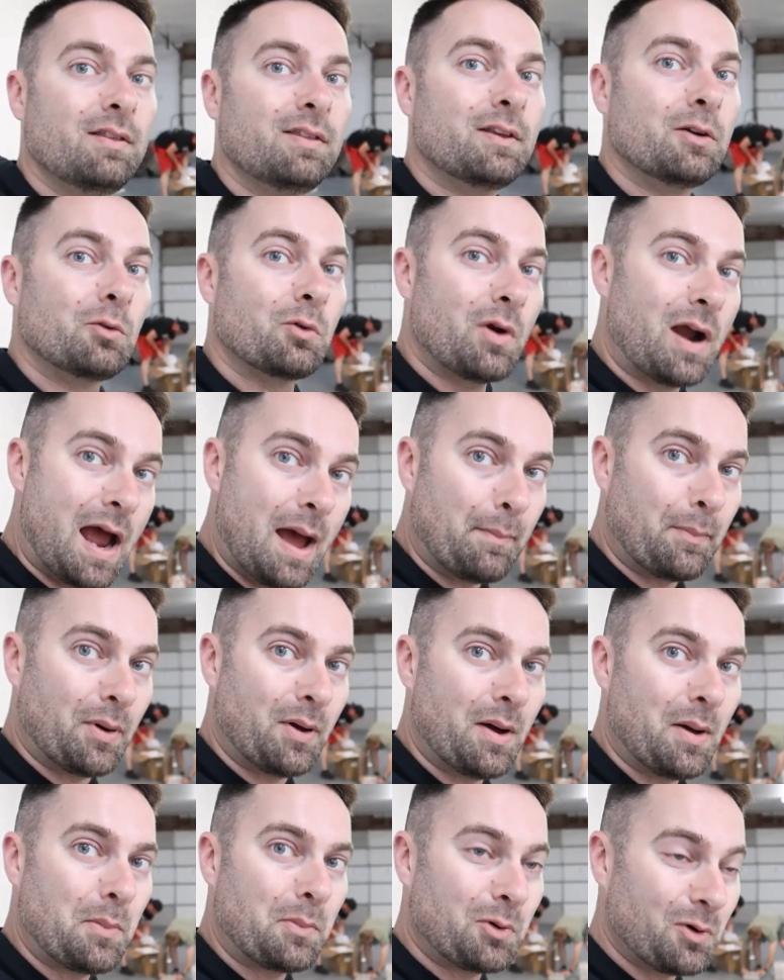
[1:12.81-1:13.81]
the
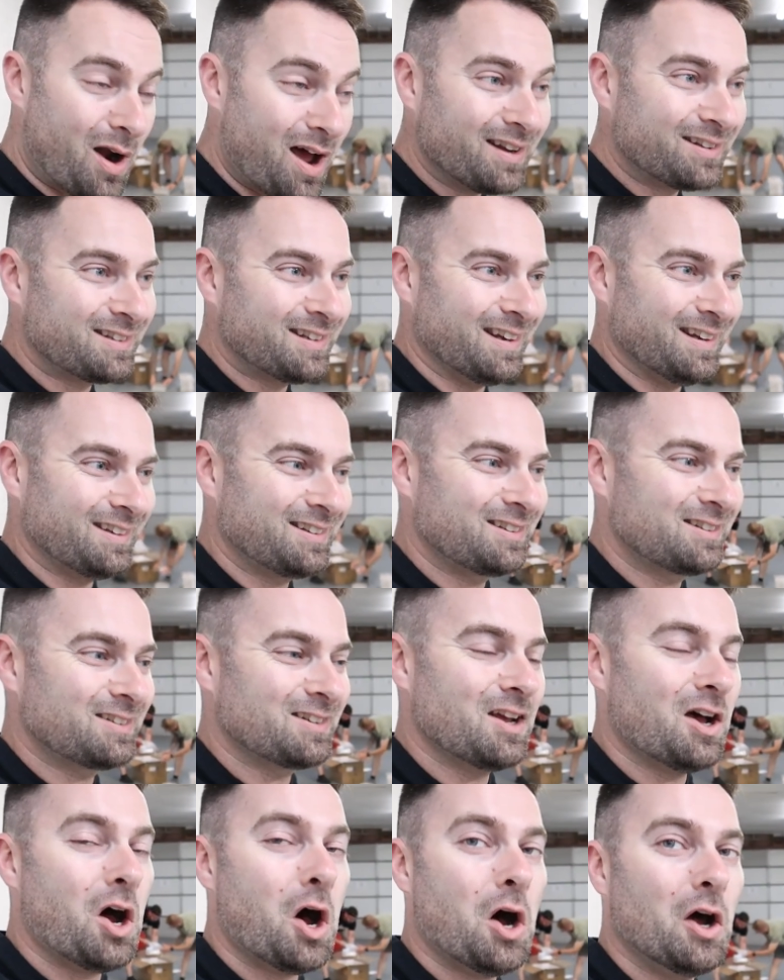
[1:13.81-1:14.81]
wrap
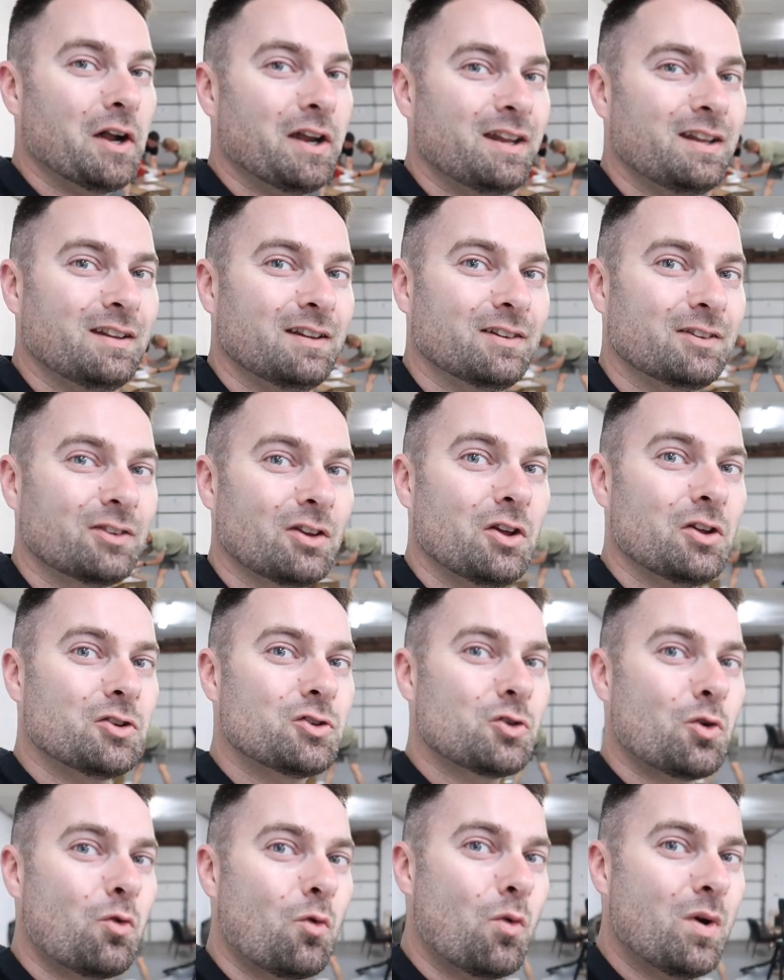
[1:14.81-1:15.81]
process on his
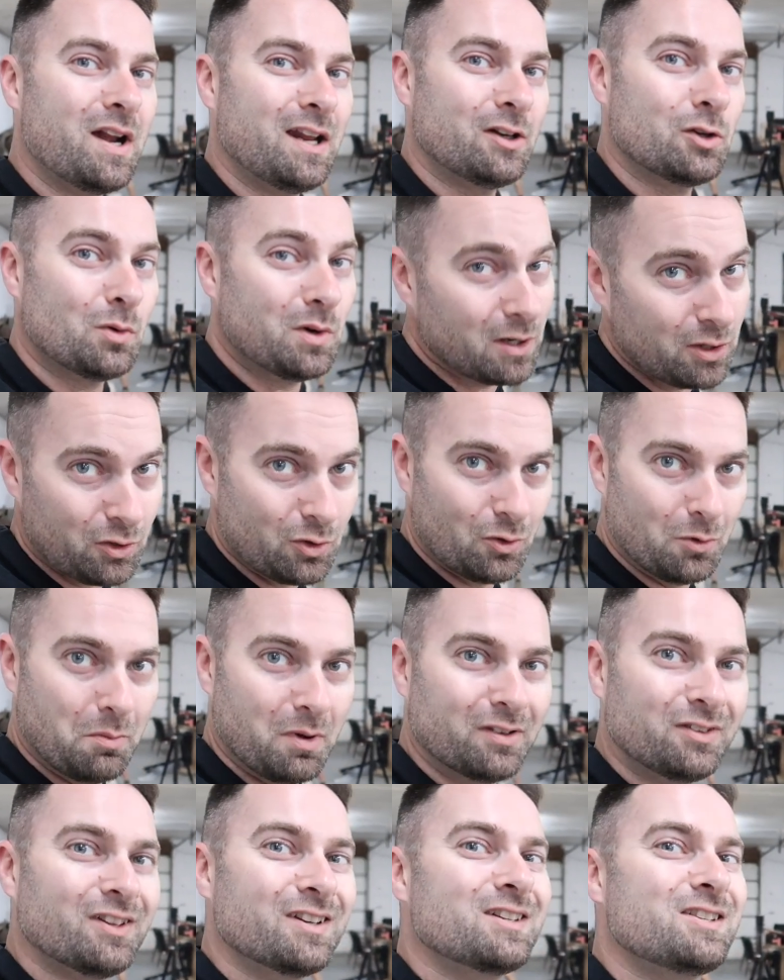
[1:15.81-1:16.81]
2022
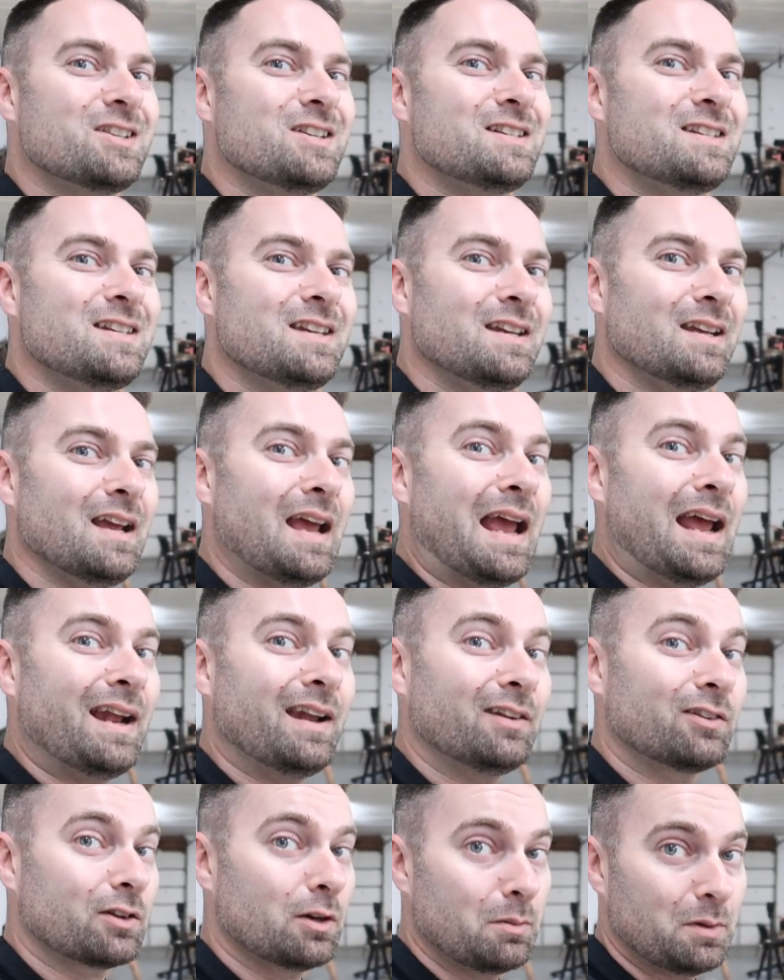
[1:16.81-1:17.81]
Mustang GT,
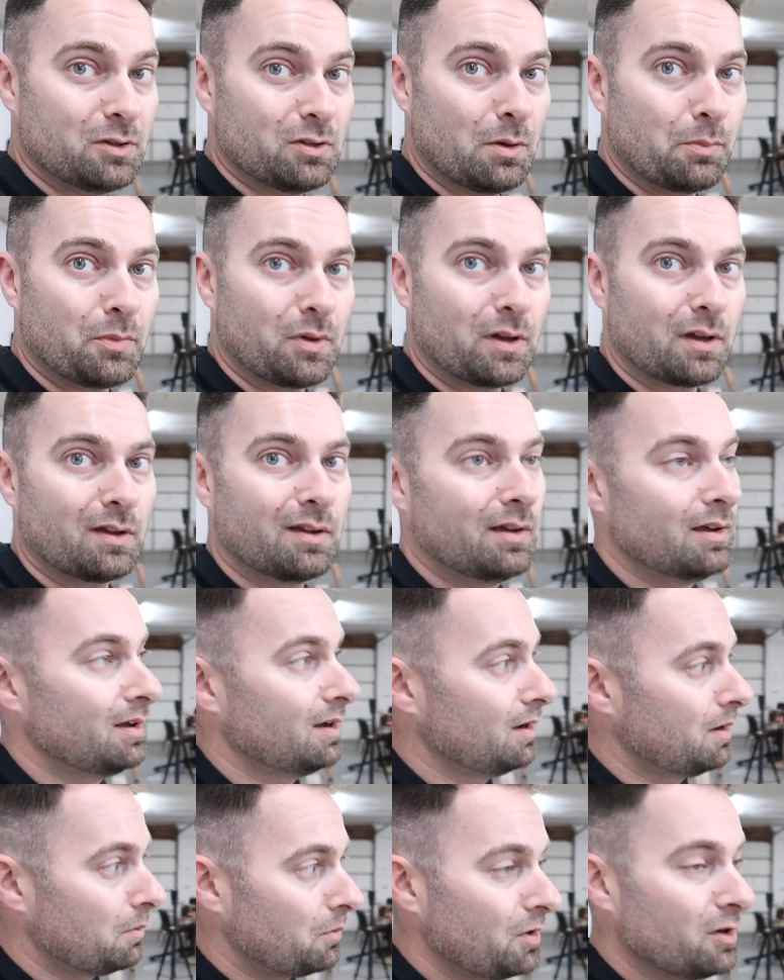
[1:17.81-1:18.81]
and it's gonna be something
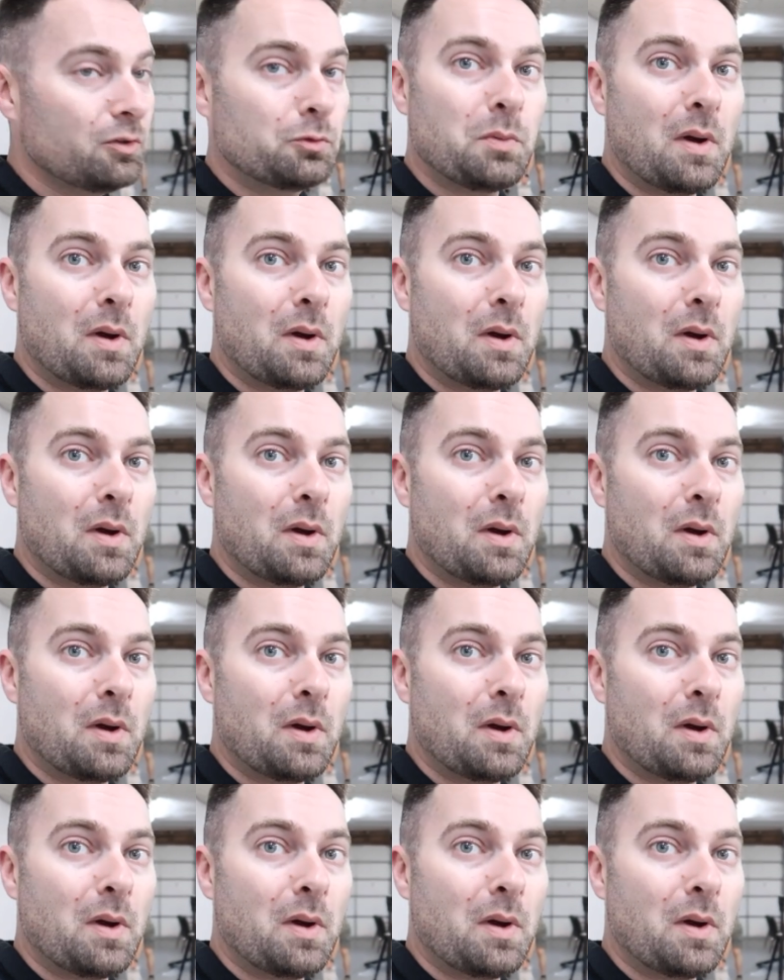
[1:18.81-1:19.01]
pretty